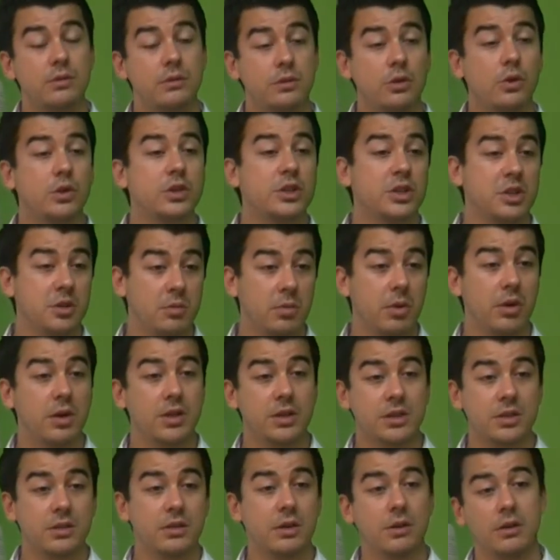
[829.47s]
talk to your
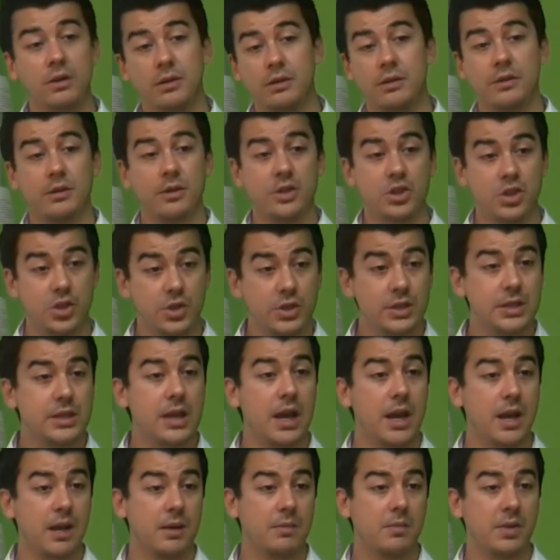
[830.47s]
boss on the
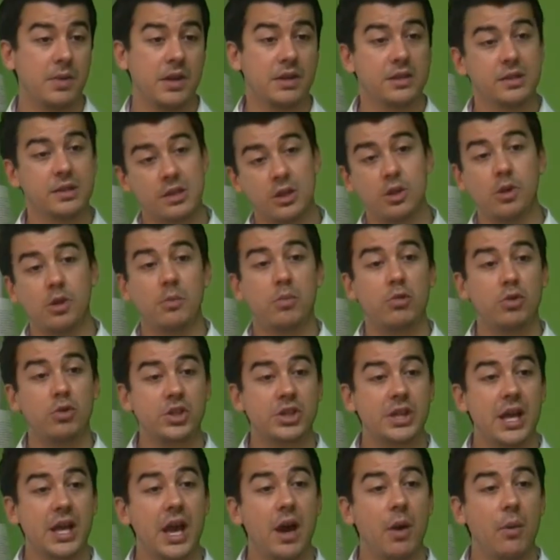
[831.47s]
Tuesday because it got
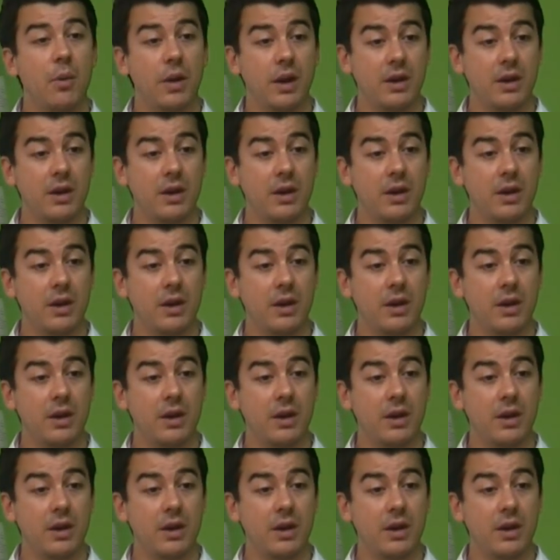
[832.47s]
pushed out.